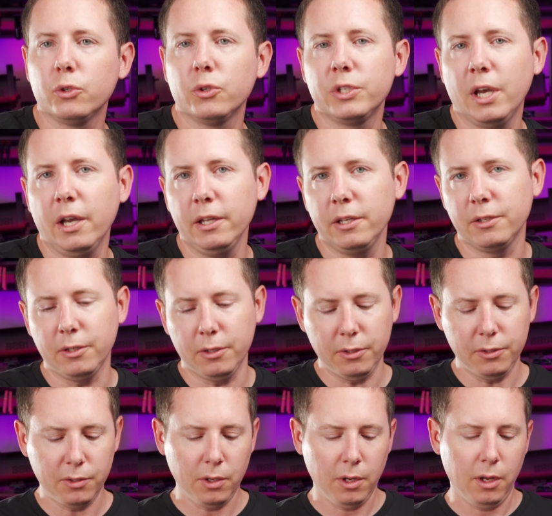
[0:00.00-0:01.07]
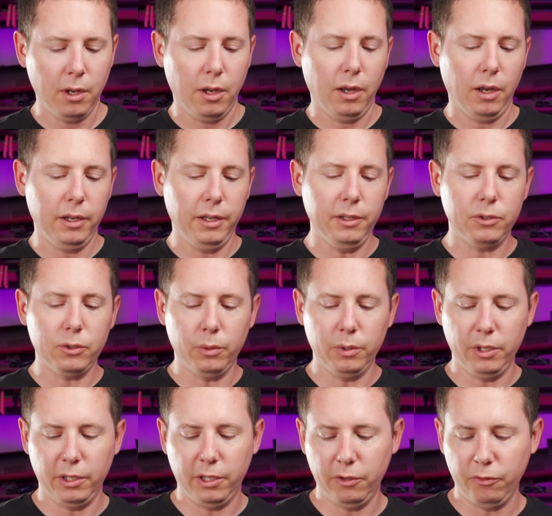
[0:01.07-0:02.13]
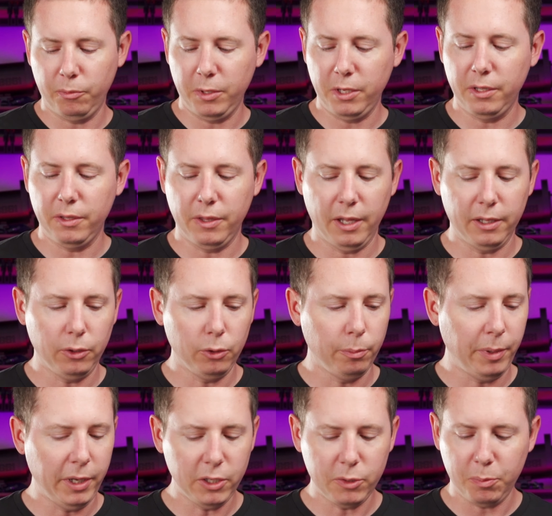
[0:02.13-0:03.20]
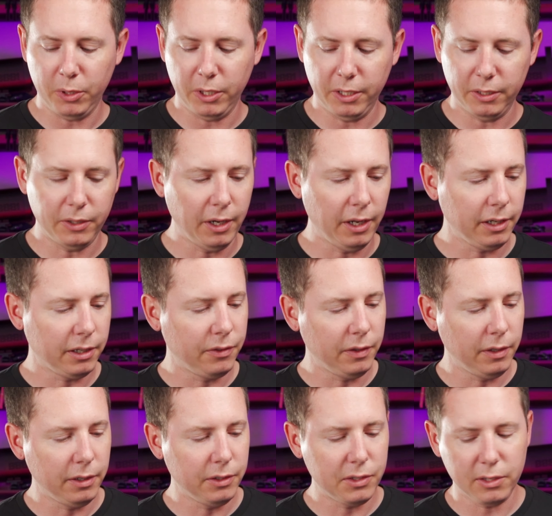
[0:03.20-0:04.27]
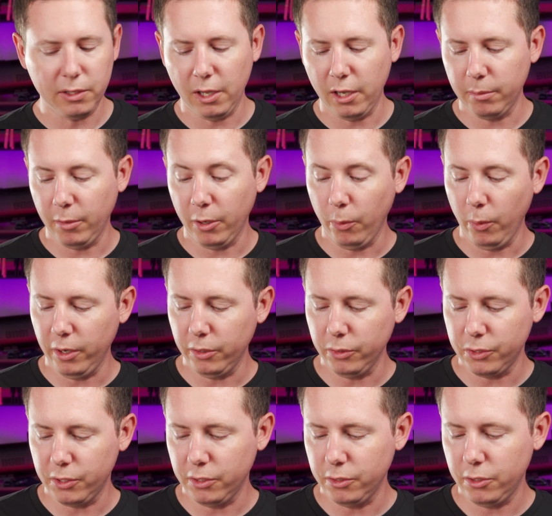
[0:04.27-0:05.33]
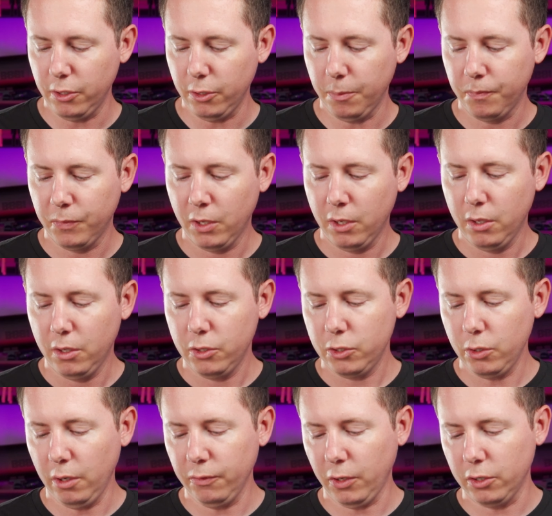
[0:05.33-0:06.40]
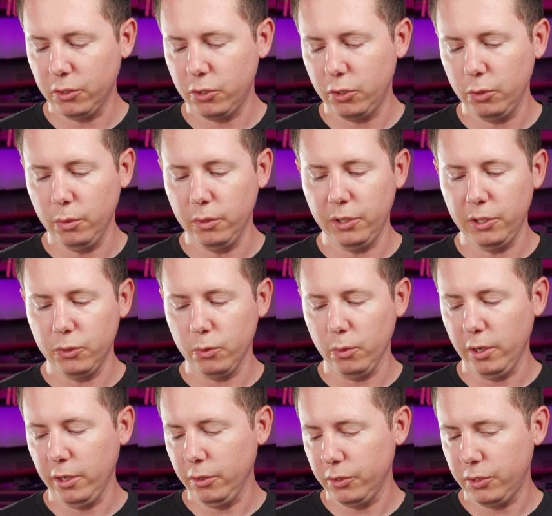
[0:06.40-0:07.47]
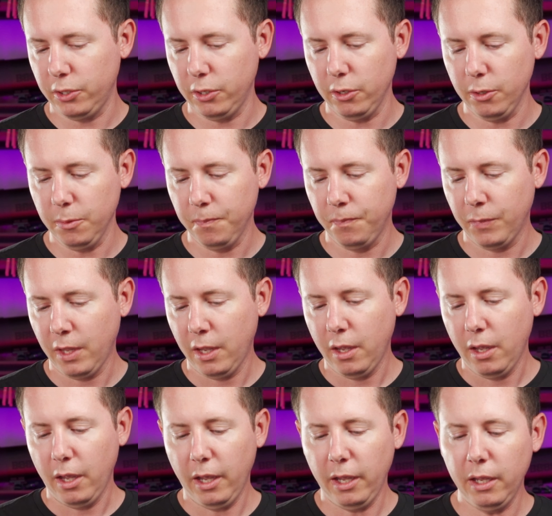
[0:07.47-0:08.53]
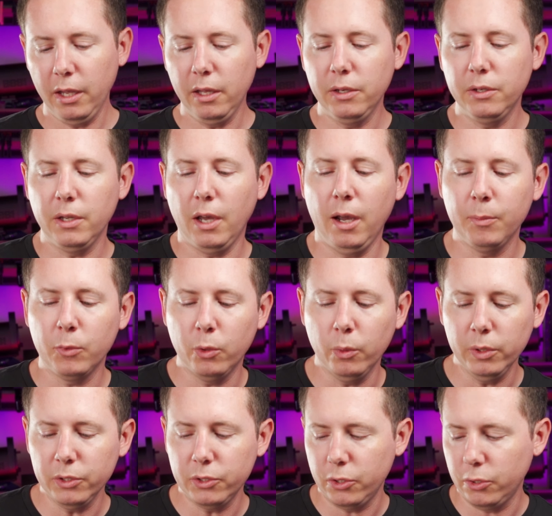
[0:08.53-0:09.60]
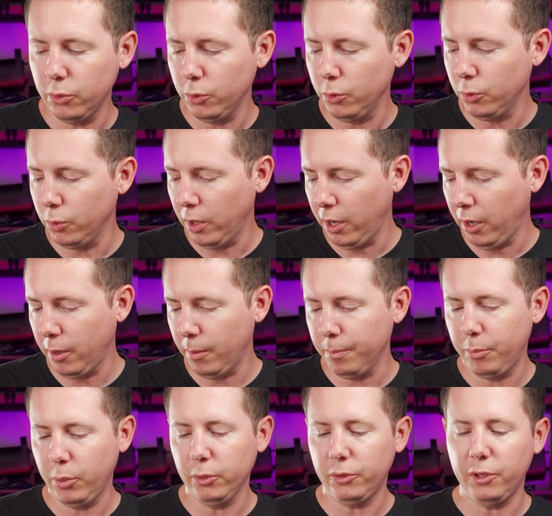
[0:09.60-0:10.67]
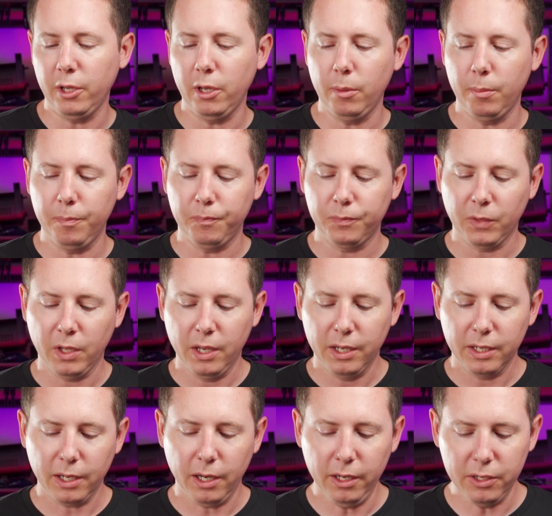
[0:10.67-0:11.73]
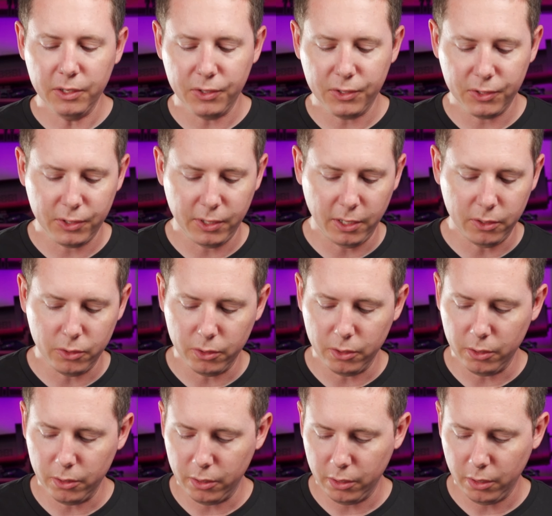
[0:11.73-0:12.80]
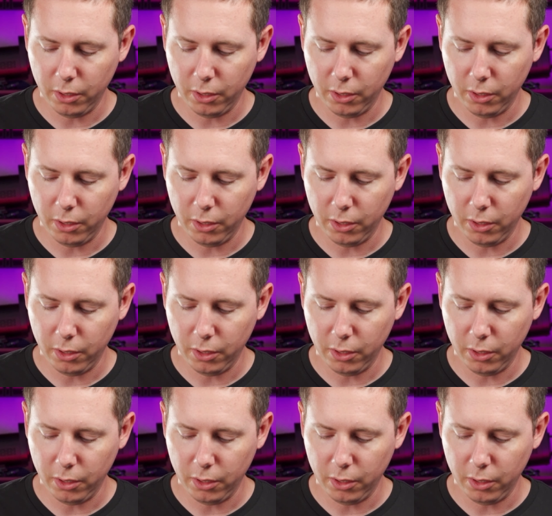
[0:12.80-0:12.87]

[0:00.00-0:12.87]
are tightened, it's going to give me that little base plate that I can then slide my rails into. So I've got two of these rails here, and I'm going to put them kind of centered